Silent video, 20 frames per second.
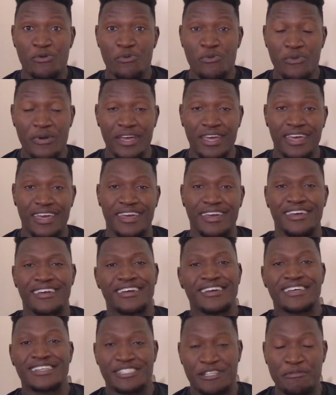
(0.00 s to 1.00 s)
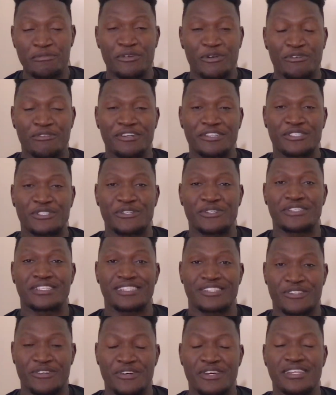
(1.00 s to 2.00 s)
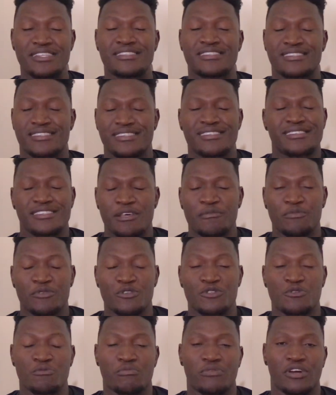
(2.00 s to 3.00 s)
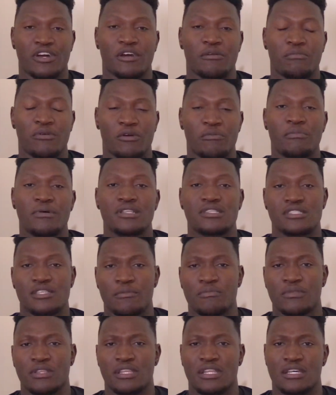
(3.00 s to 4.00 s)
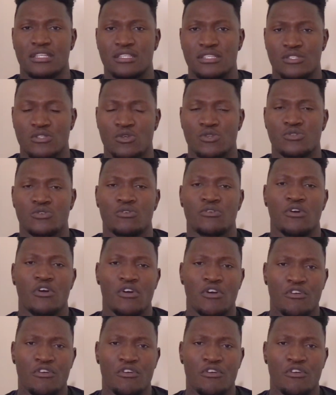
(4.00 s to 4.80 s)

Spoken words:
Wait, something of a sort, it's something to brag about, but something that is also